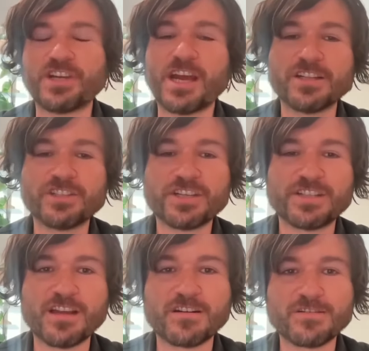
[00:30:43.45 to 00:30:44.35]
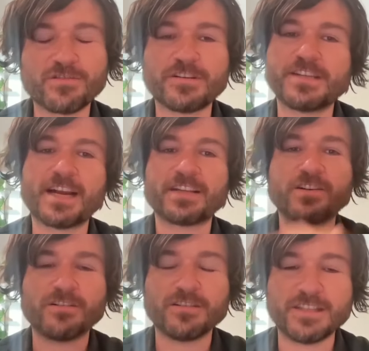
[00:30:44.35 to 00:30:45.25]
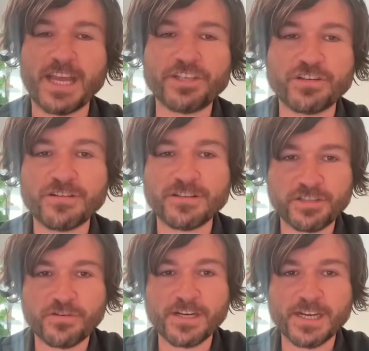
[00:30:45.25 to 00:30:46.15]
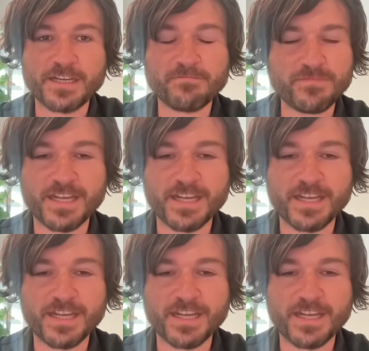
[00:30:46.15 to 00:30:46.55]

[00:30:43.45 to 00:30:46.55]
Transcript: challenges that are sort of technical in nature is shrinking.